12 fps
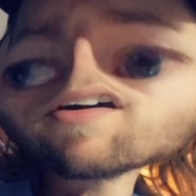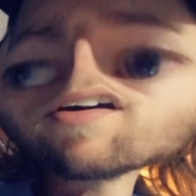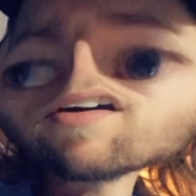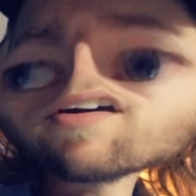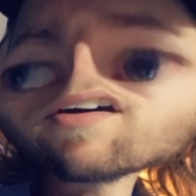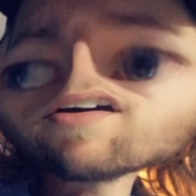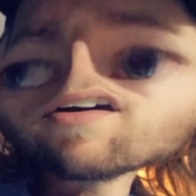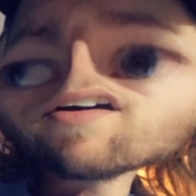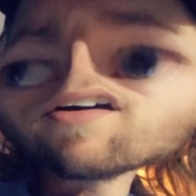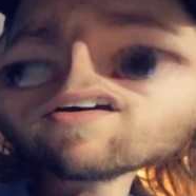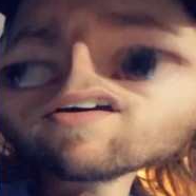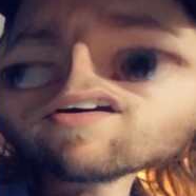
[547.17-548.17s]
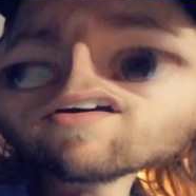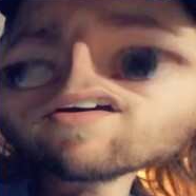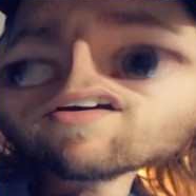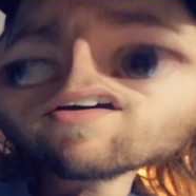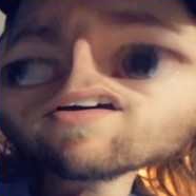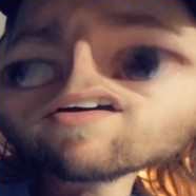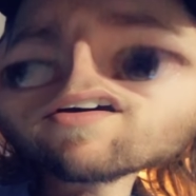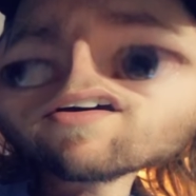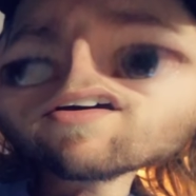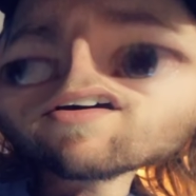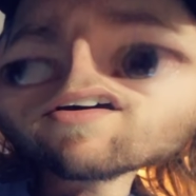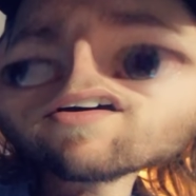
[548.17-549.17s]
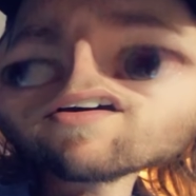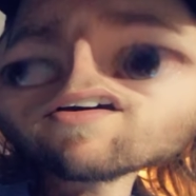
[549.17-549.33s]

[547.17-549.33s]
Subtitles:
(no one is talking)